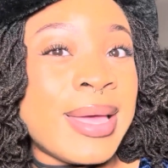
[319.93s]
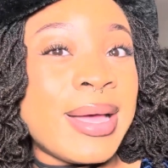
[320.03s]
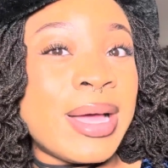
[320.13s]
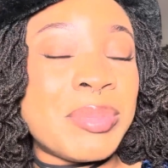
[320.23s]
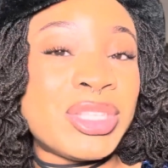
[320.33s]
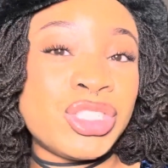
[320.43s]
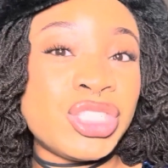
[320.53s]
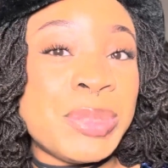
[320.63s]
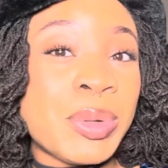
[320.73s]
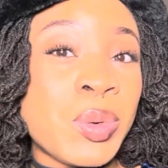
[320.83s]
It's a
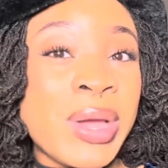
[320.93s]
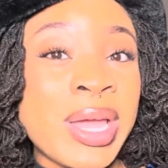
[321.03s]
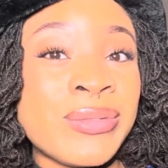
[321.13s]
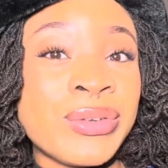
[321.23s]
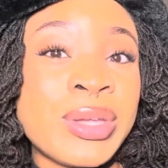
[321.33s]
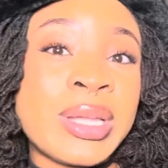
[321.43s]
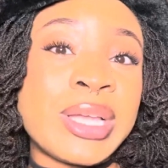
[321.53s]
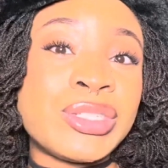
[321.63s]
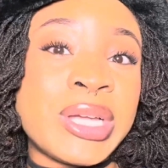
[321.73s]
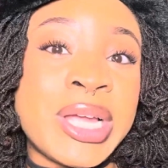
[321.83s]
cheaper way for you to
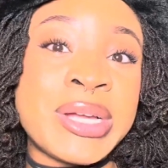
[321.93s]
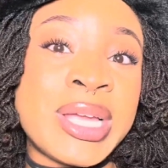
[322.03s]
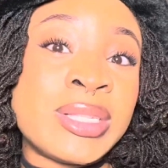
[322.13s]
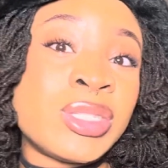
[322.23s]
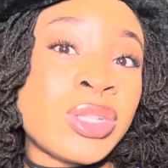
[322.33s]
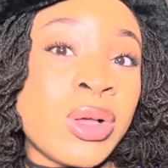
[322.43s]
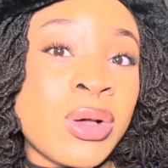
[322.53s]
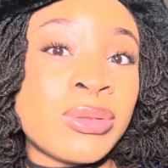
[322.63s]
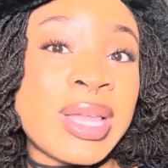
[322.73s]
get your hair installed.